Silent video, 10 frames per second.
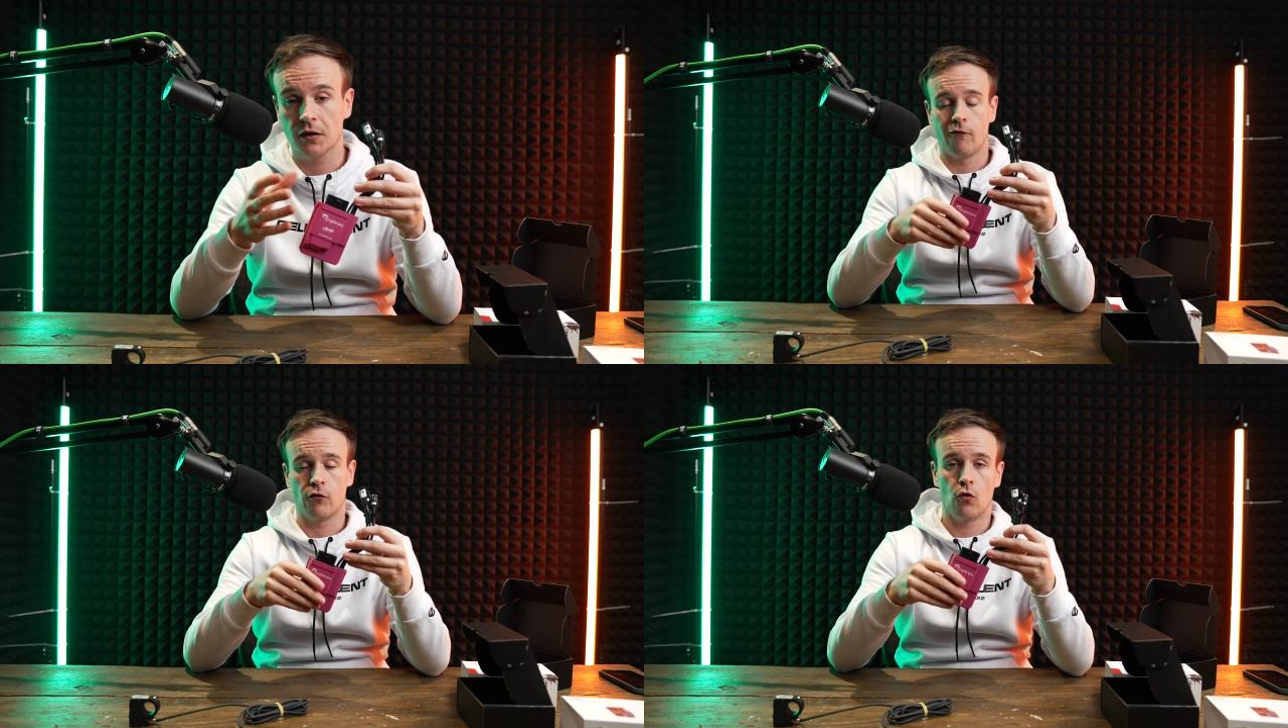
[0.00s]

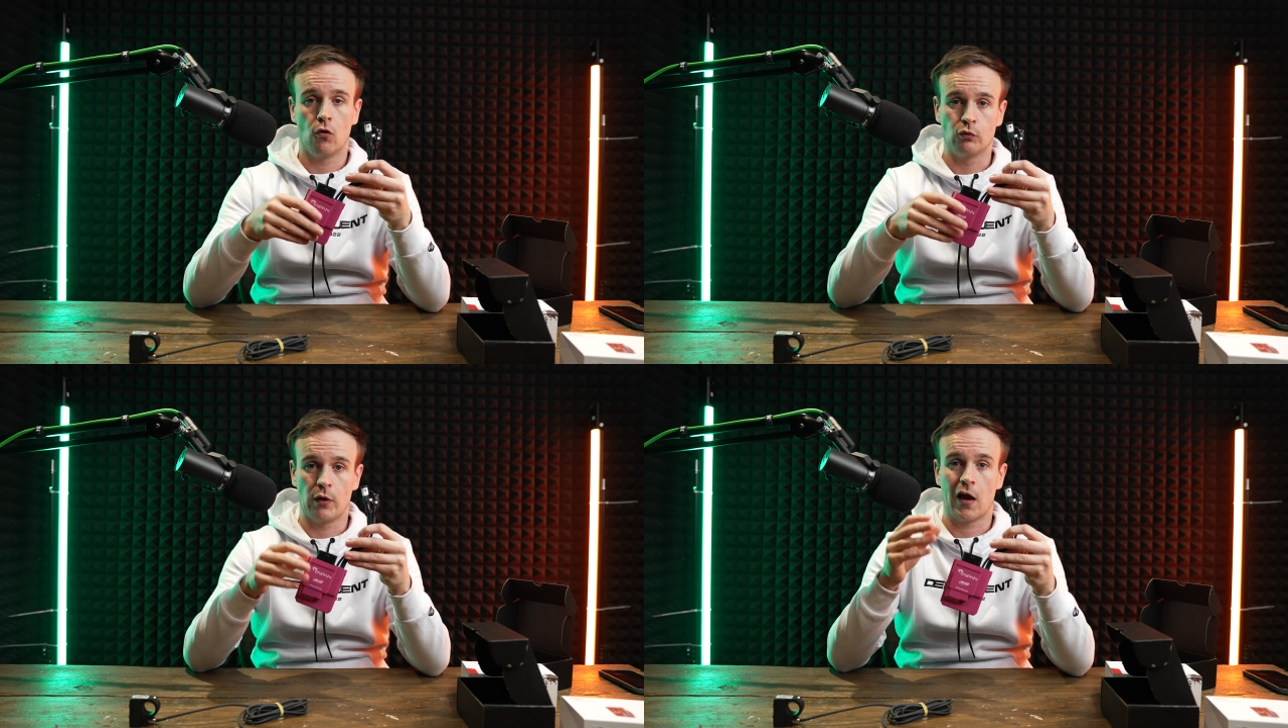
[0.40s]
of
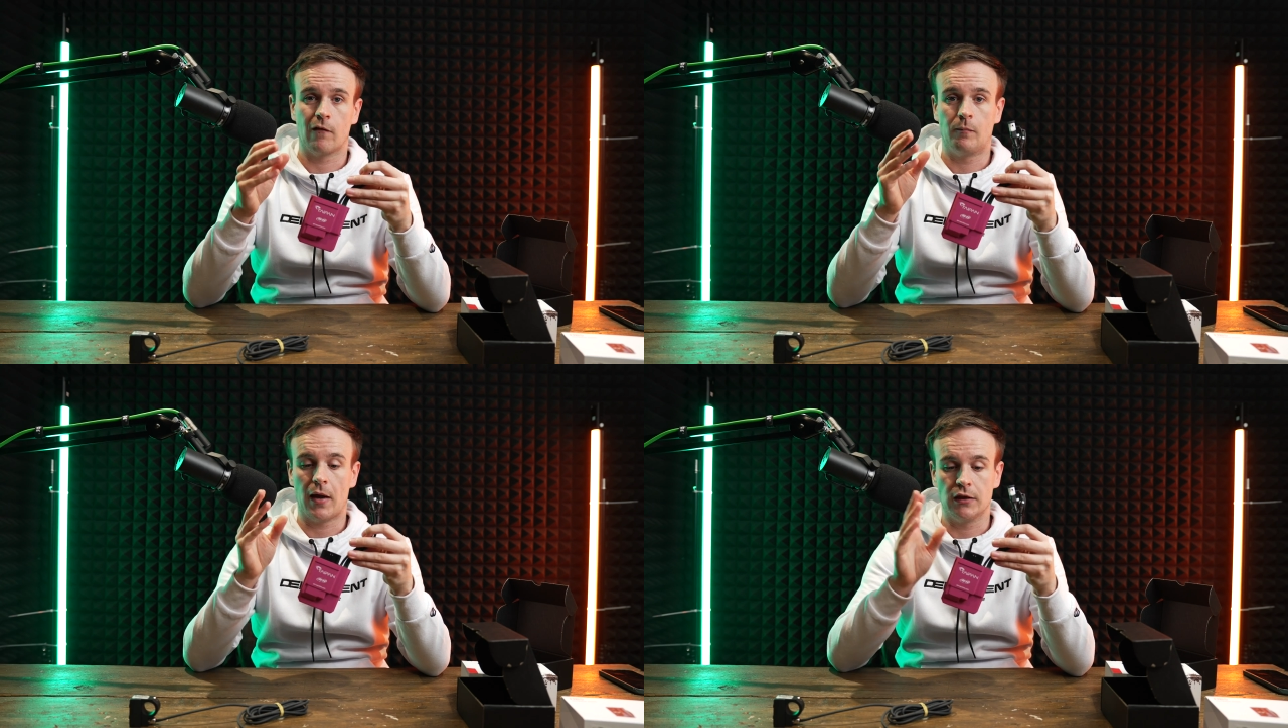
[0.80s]
course we have
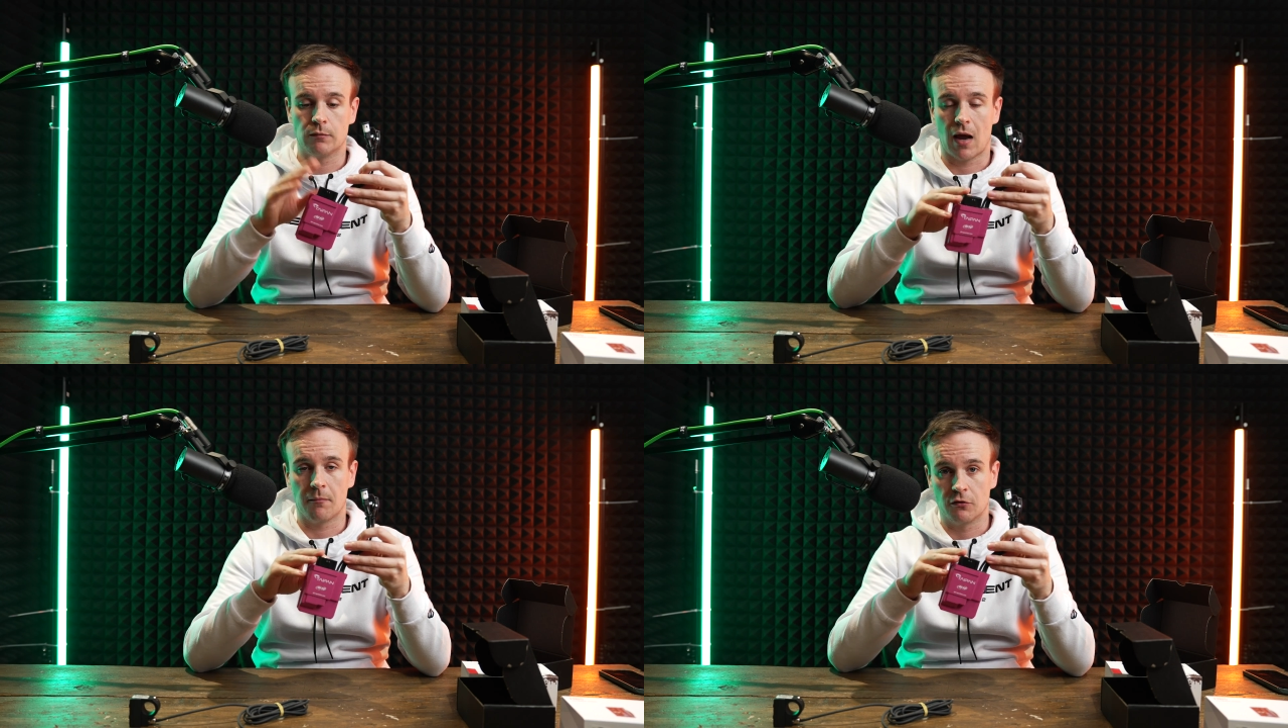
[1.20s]
base
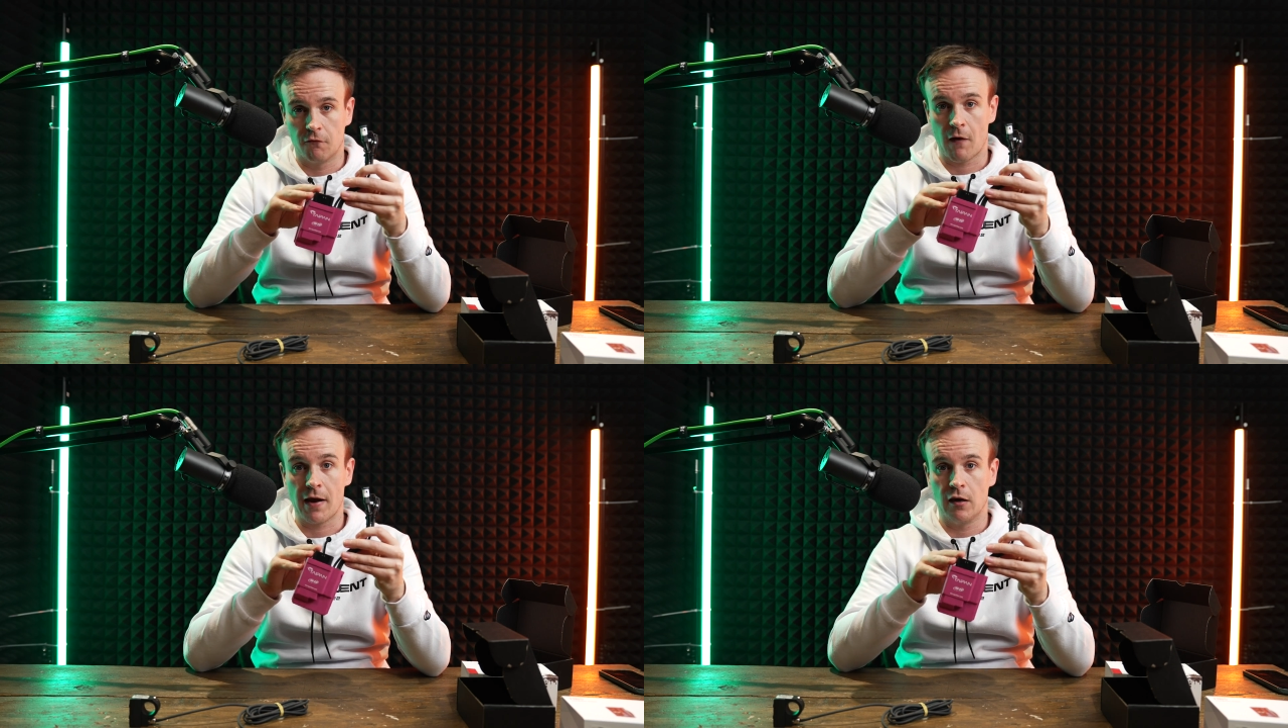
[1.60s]
maps
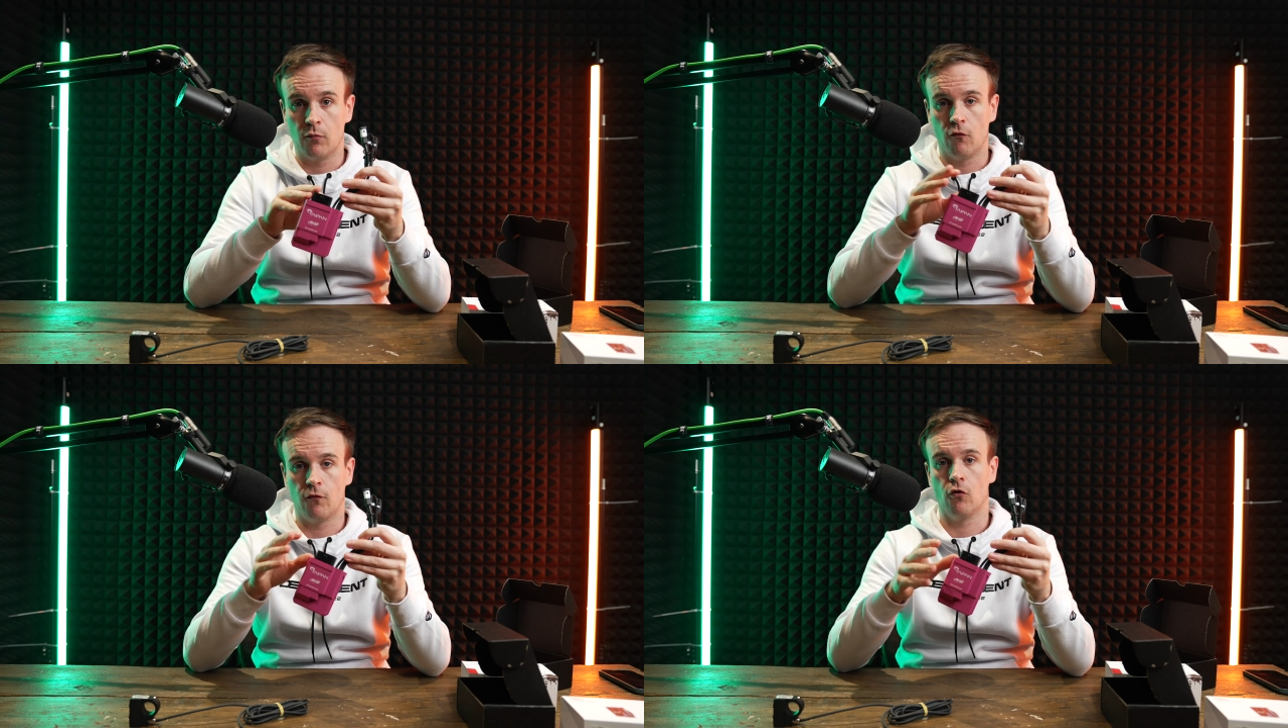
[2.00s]

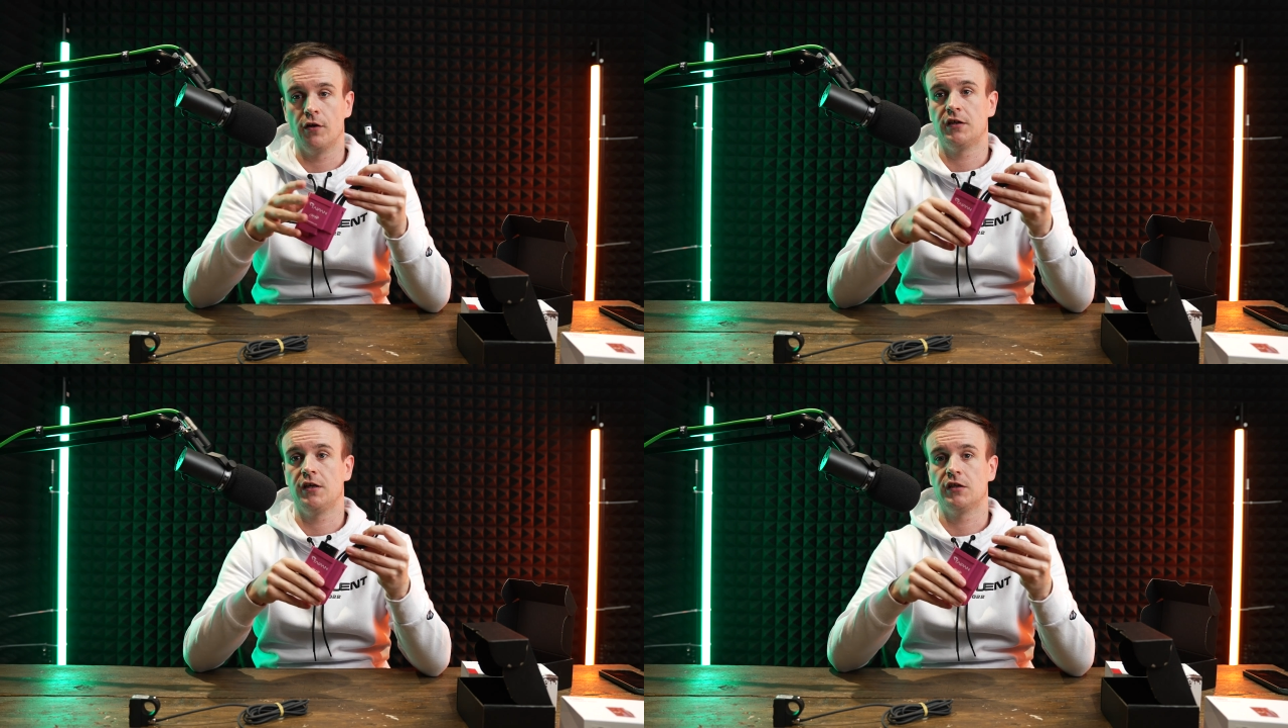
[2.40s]
available for
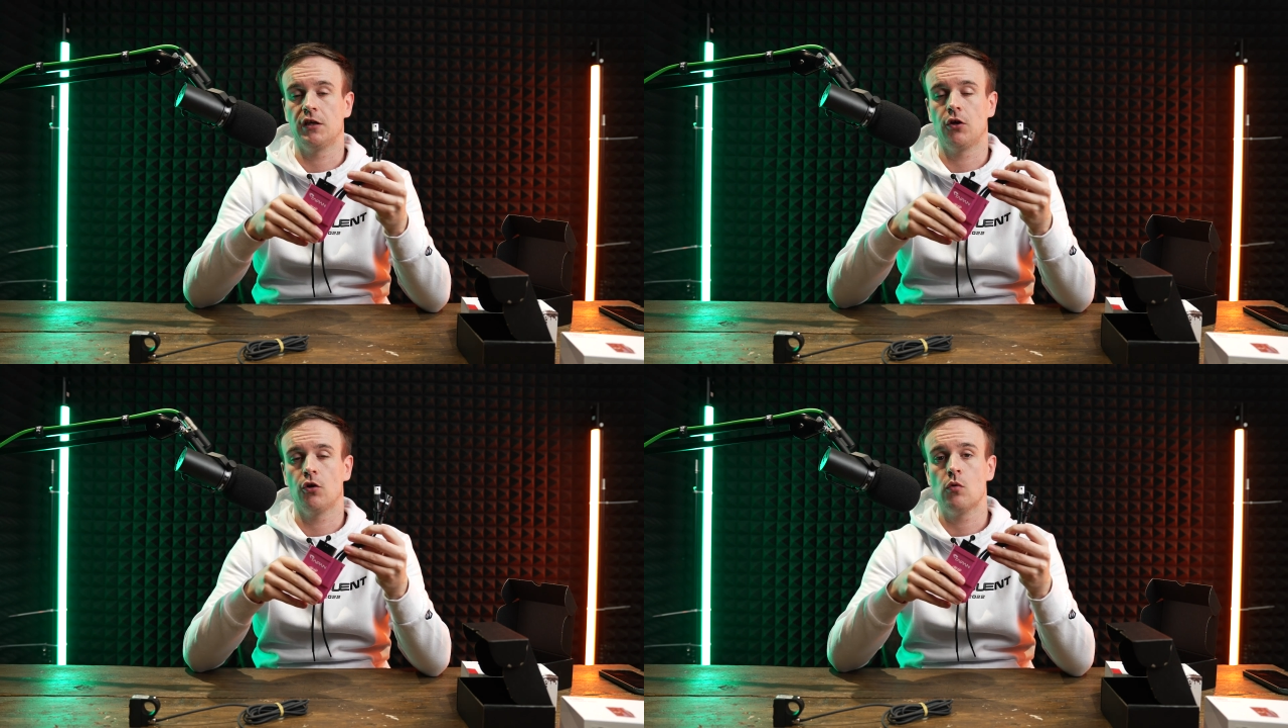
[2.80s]
this E C
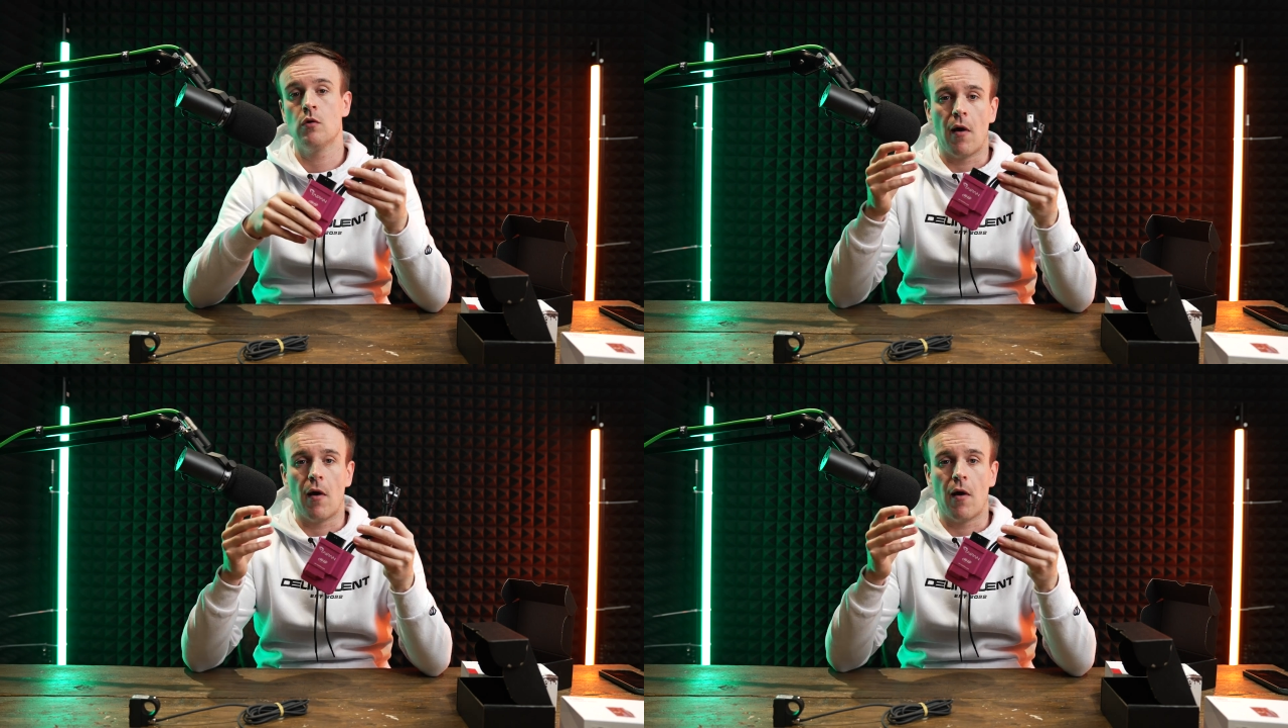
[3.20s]
U,